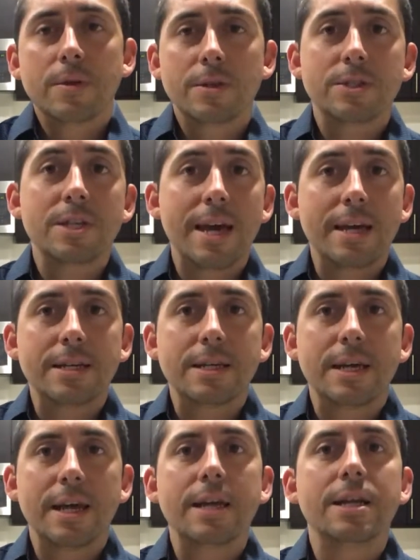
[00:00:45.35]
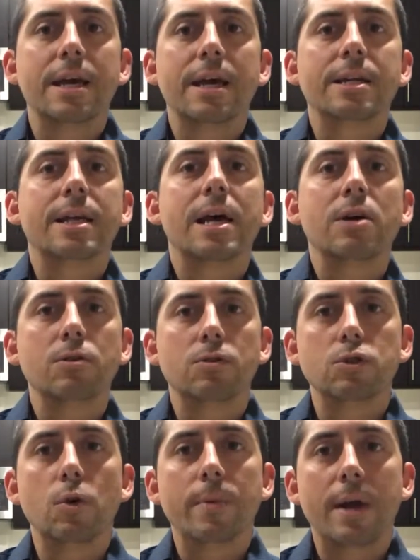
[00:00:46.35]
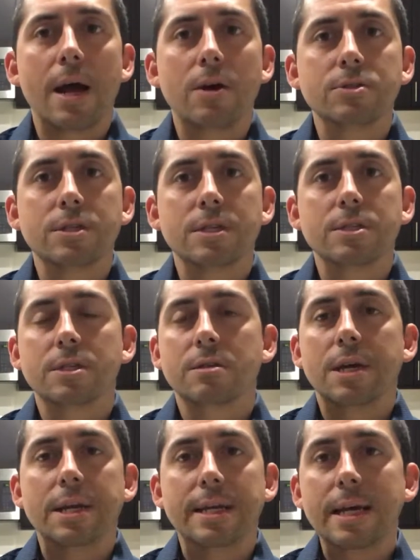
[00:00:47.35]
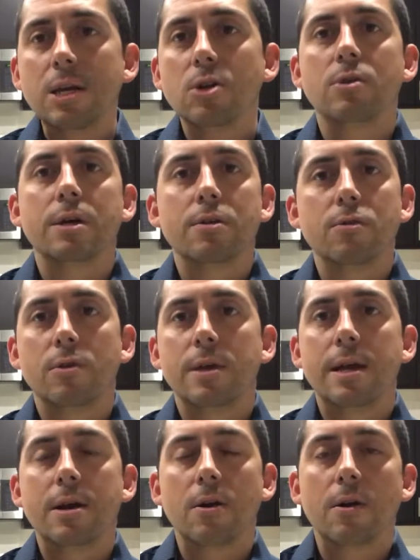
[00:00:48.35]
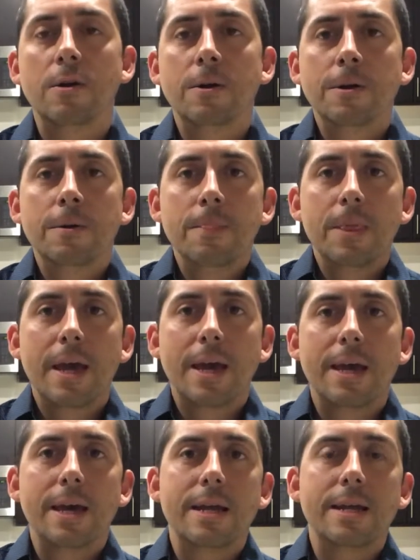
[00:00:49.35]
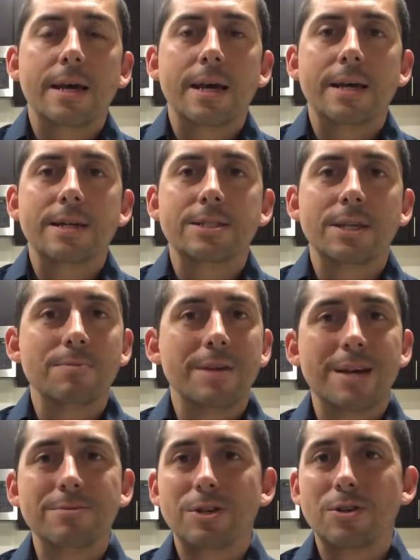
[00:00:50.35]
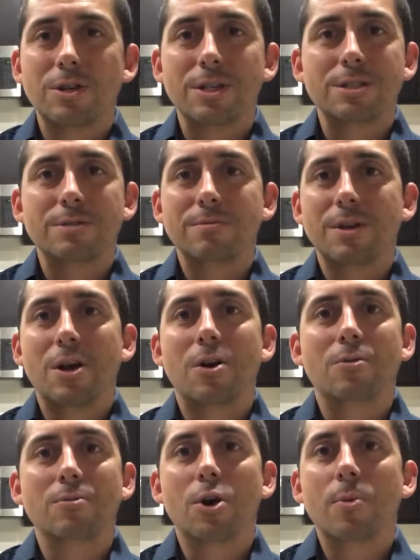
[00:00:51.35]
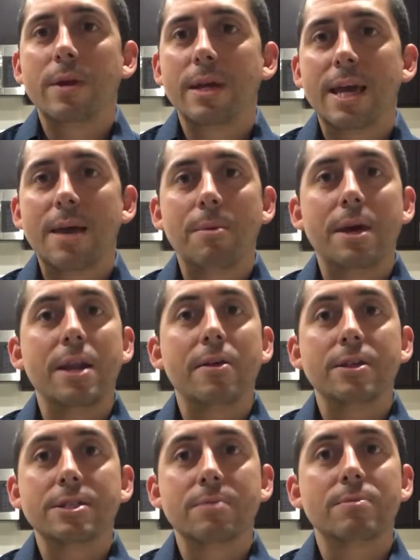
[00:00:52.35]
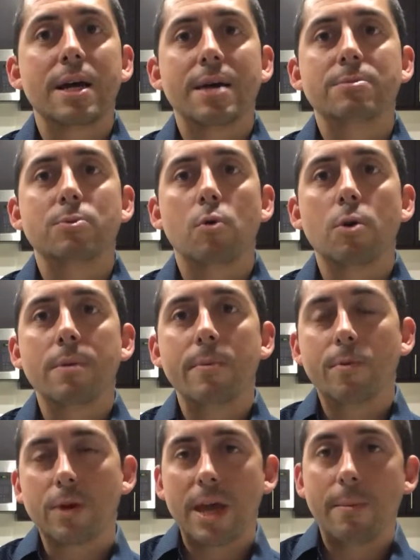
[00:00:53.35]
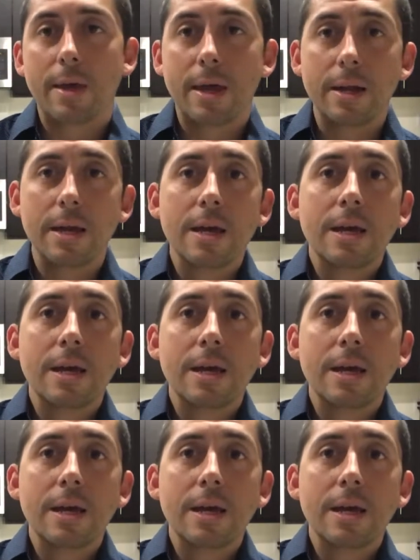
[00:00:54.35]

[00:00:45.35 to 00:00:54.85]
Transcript: site and held those open houses continually through the year. And sometimes they're just, nobody came in, and then sometimes more people came in.